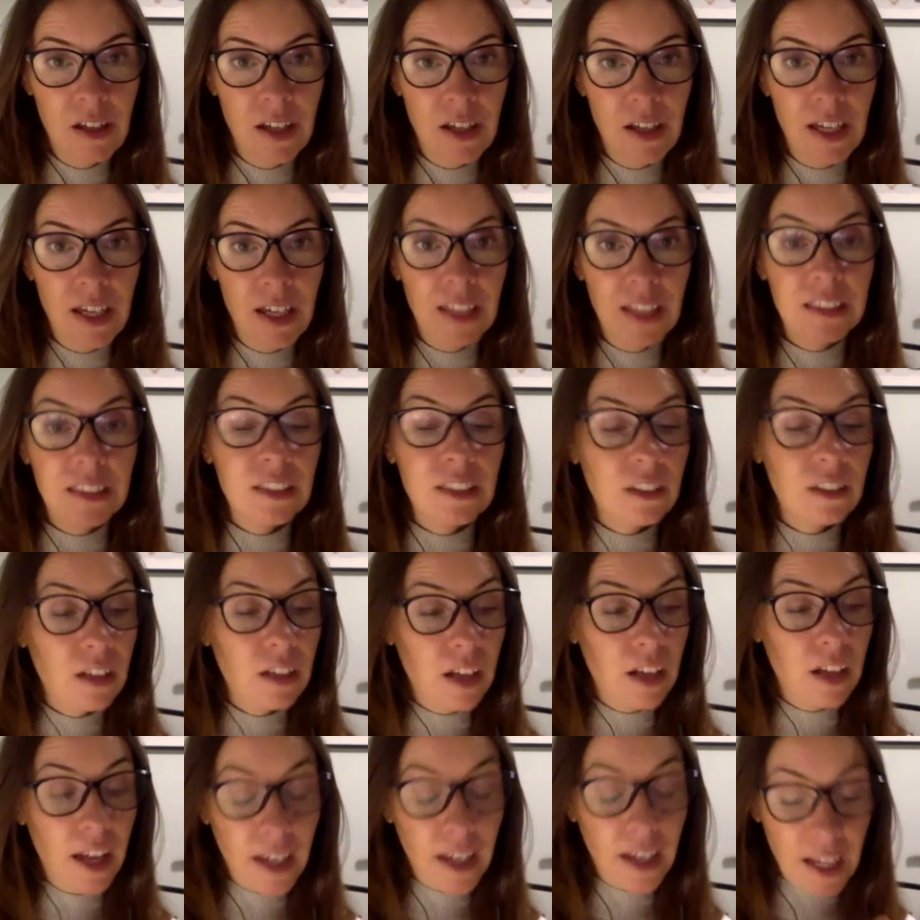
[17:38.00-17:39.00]
It's
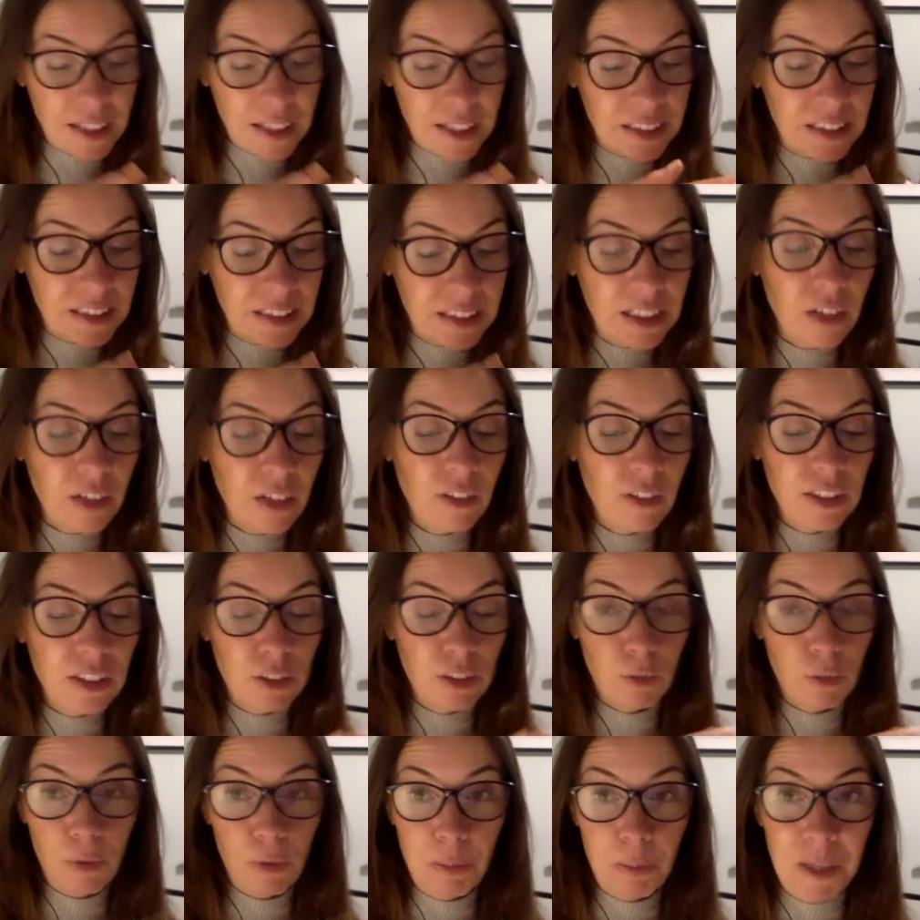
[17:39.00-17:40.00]
like a series
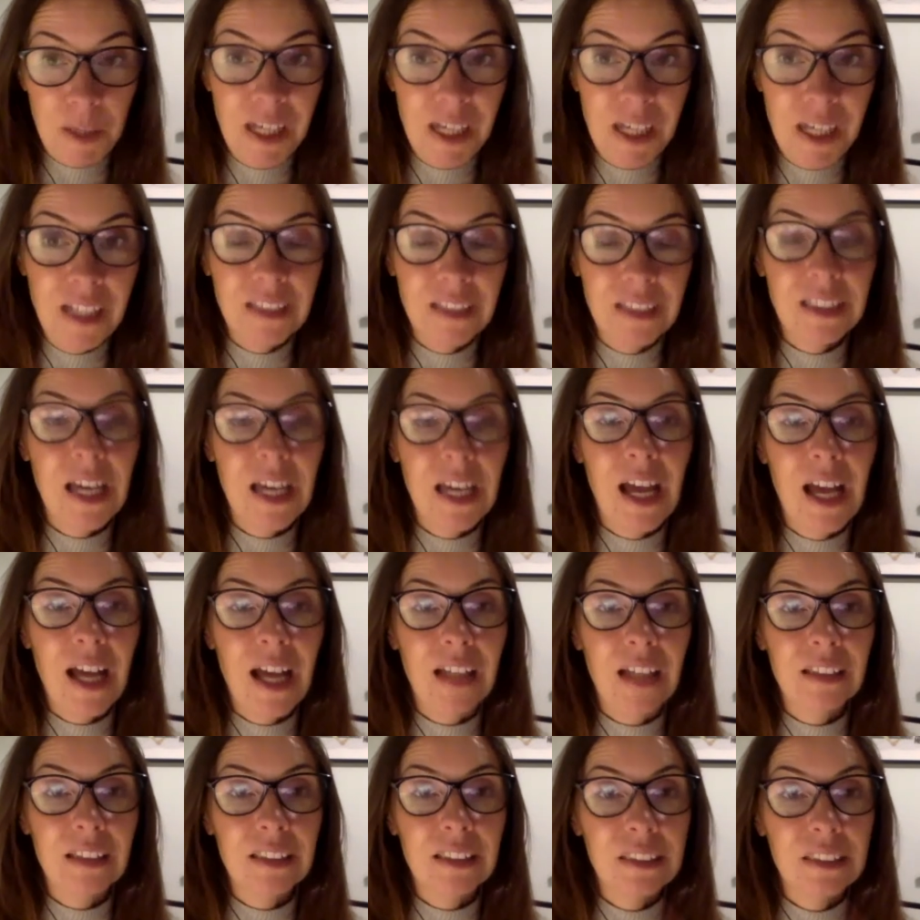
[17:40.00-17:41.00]
of repeated
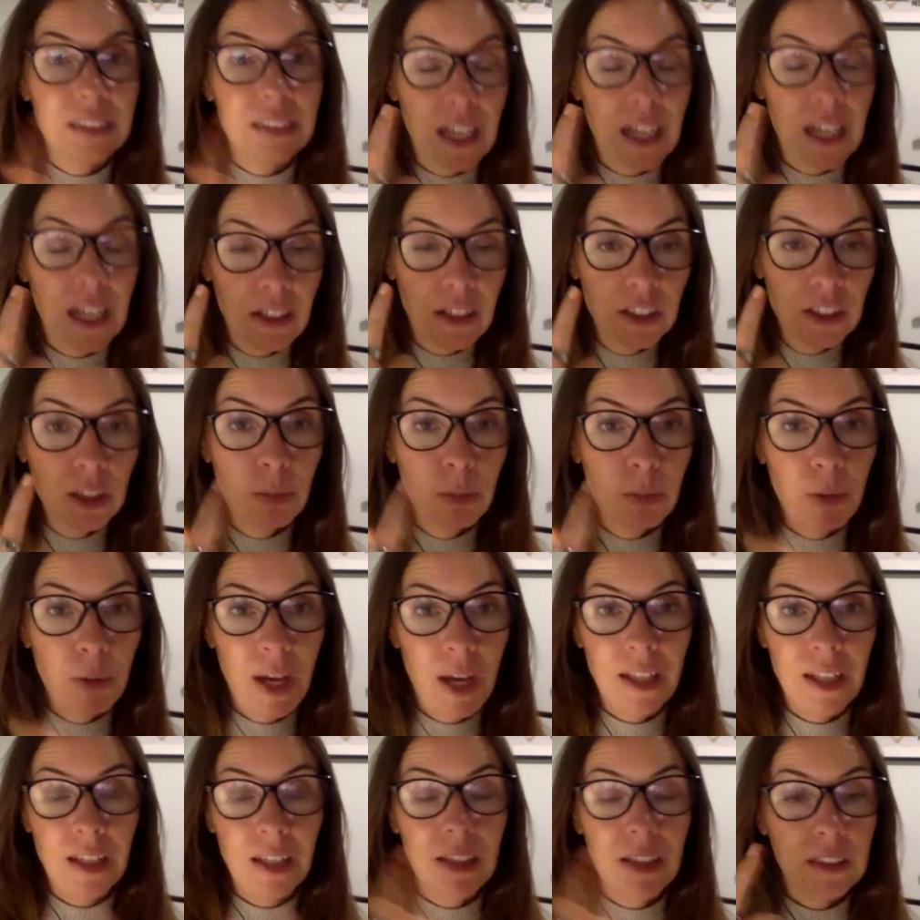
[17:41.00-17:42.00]
tasks tells your
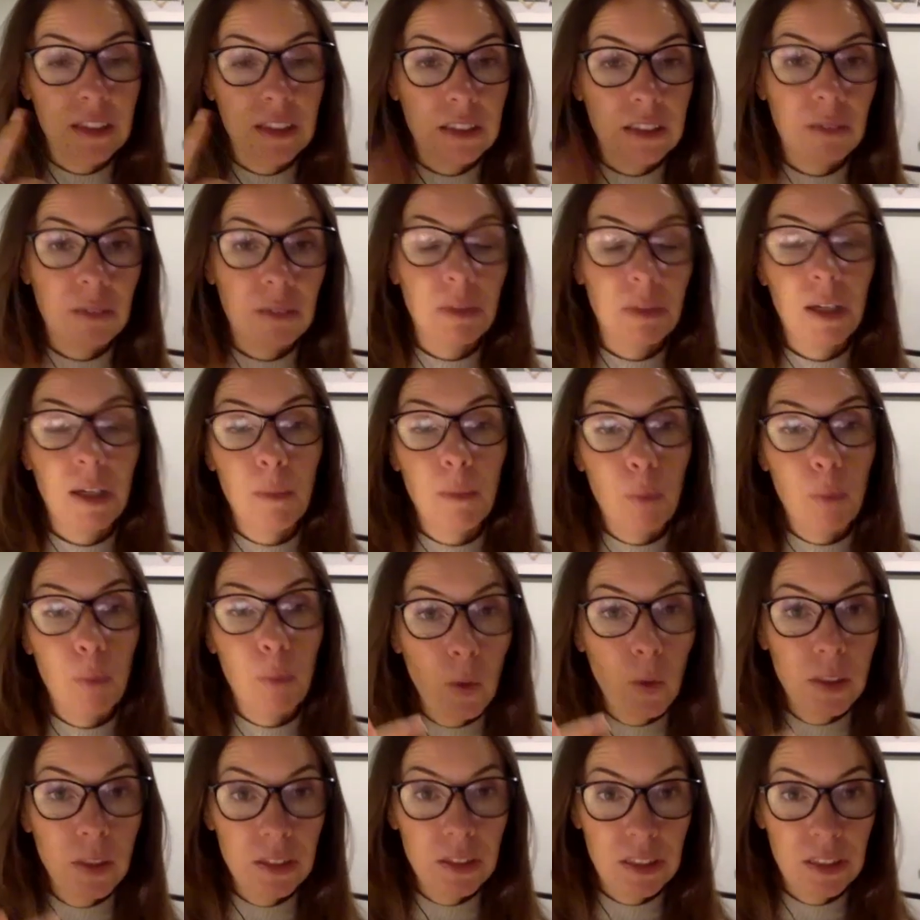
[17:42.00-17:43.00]
brain that this is something
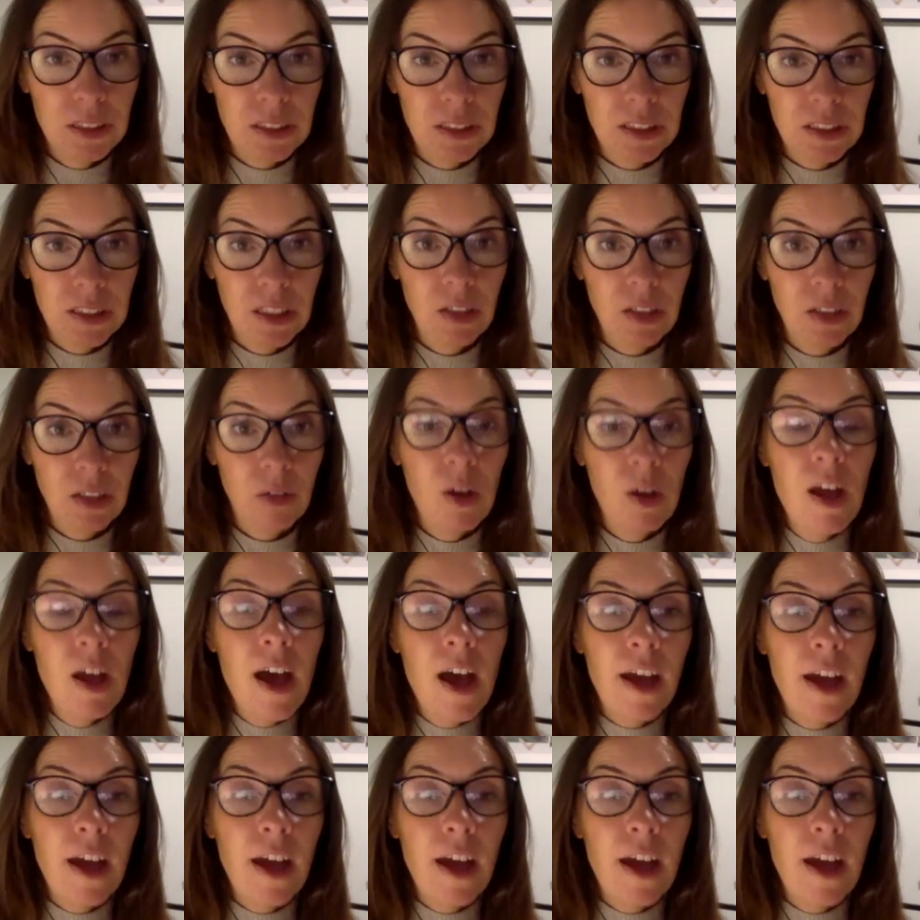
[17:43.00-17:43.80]
important to do. Yeah.